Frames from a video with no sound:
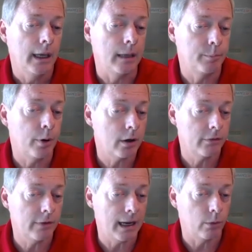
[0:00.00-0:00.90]
And part
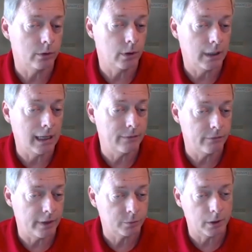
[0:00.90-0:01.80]
of that, we're doing a lot of
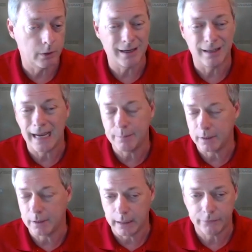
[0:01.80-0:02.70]
investment around
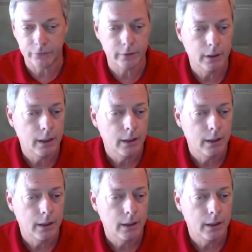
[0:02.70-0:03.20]
alignment lifts.